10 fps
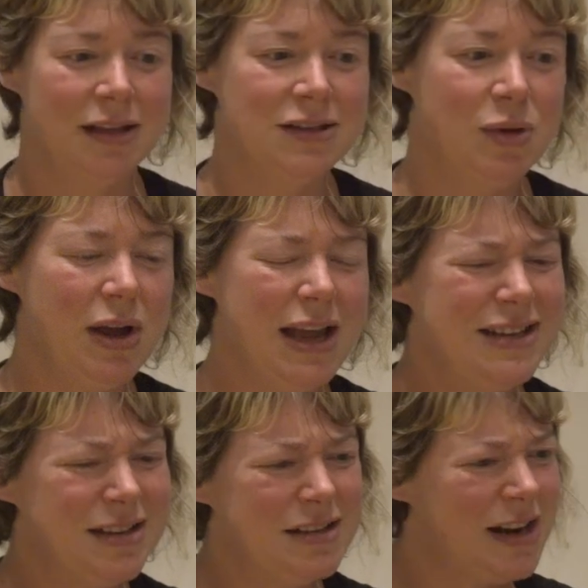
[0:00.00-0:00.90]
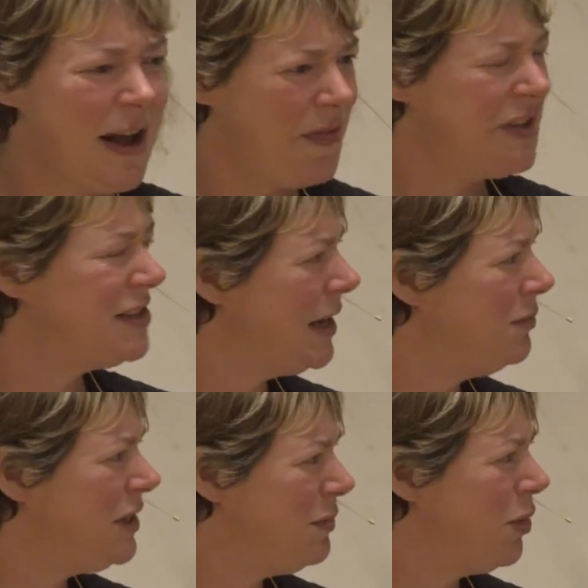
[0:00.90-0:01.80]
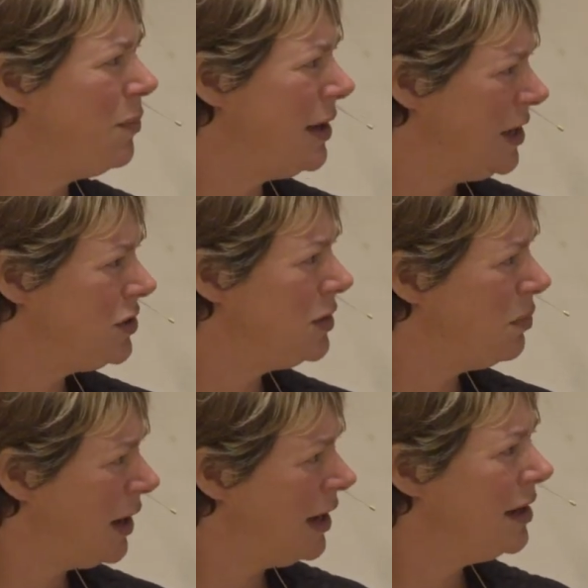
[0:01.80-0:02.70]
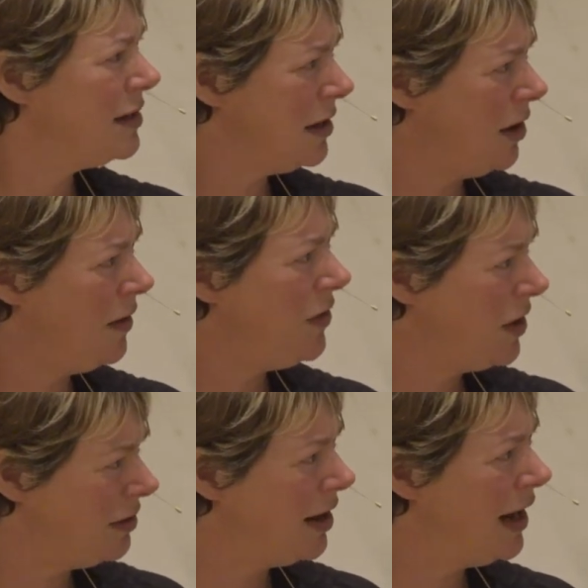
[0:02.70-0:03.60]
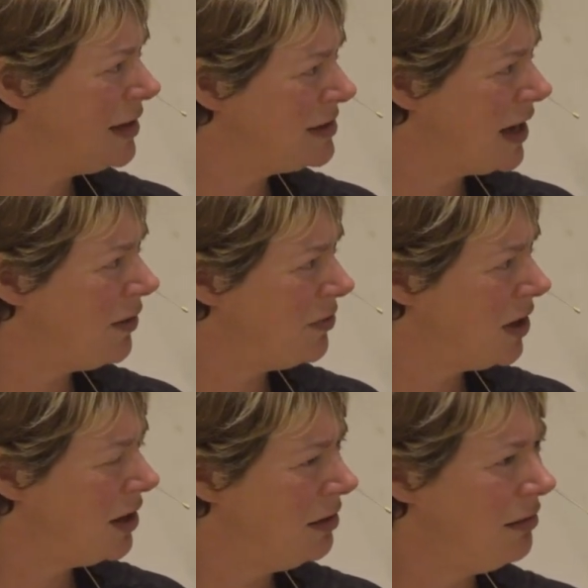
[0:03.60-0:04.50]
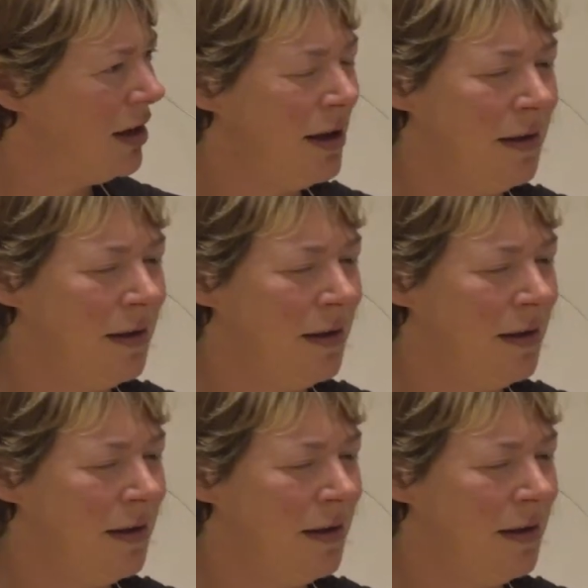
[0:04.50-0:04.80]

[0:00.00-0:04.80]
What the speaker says: So it doesn't have the same depopulation pattern as a lot of the other islands have done.